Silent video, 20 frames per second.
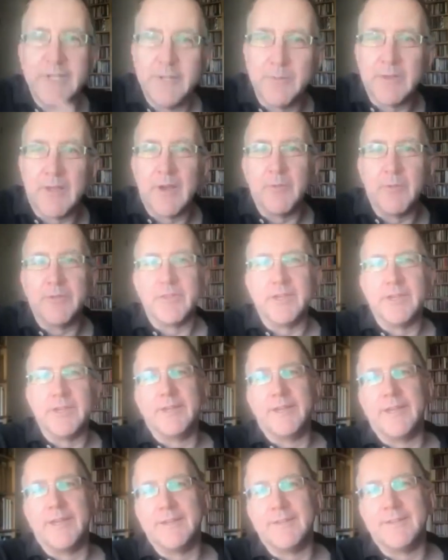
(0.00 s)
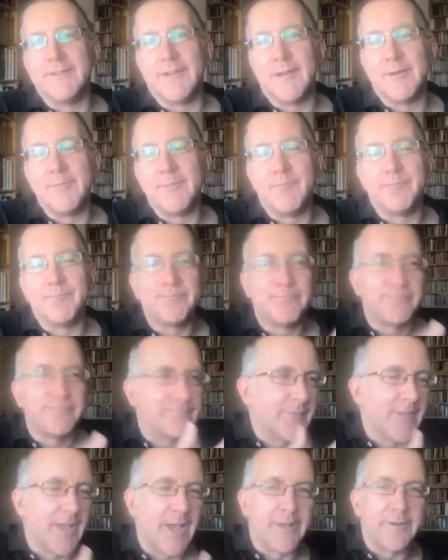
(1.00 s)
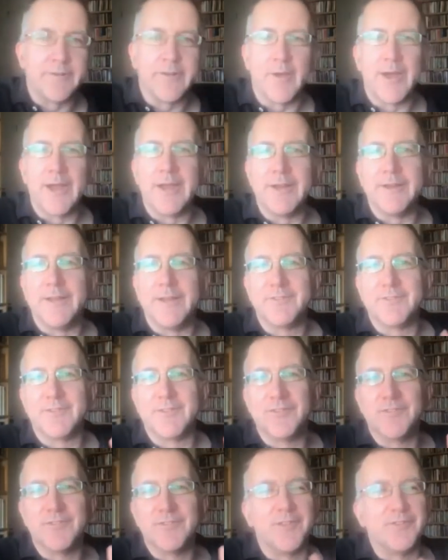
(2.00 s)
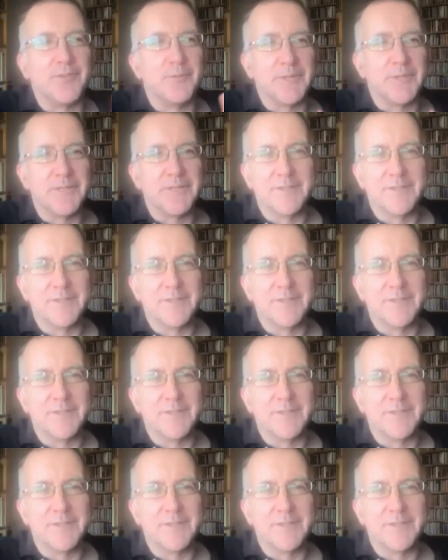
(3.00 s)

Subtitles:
you along with it. And I don't know. It's just not something